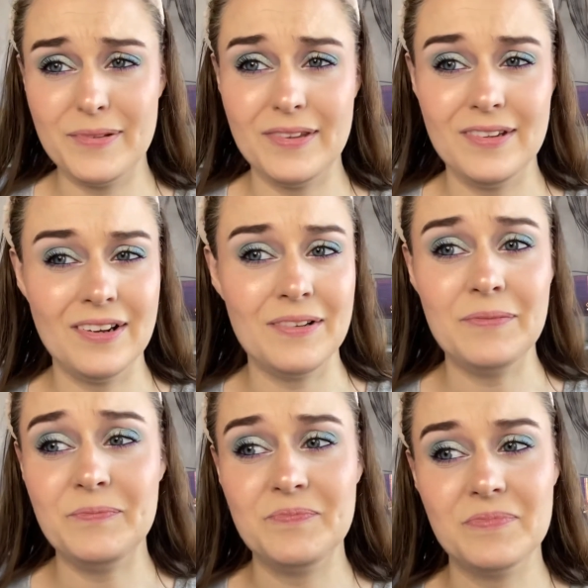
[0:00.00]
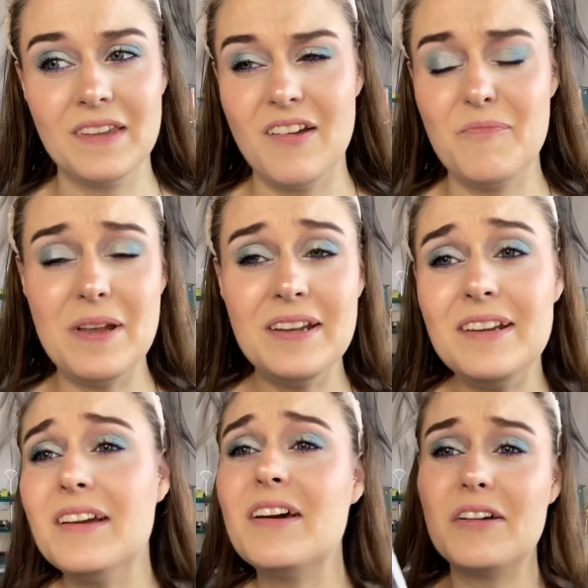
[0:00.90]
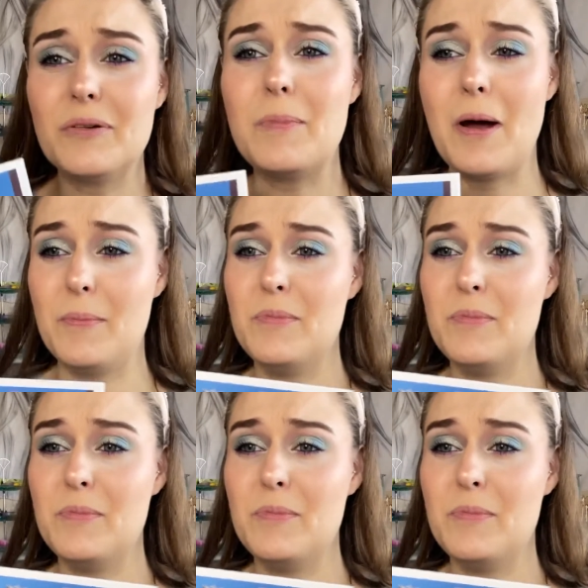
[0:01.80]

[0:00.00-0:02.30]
You know, I've been in a ColourPop